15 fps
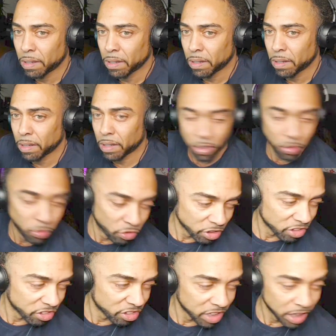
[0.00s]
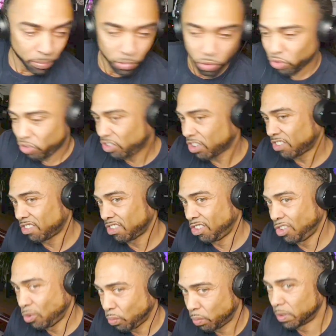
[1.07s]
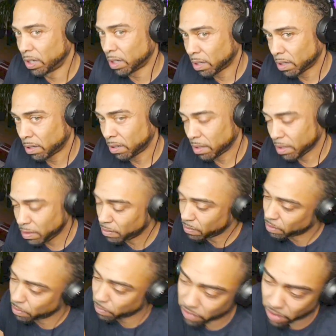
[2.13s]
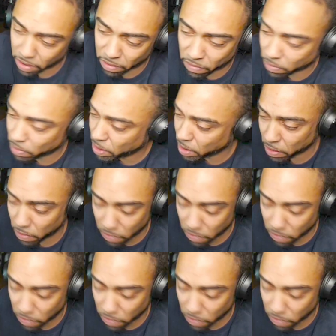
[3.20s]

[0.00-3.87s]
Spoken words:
Like, you judging them. Who's judging you, bro? You know what I'm saying? So, yeah, let's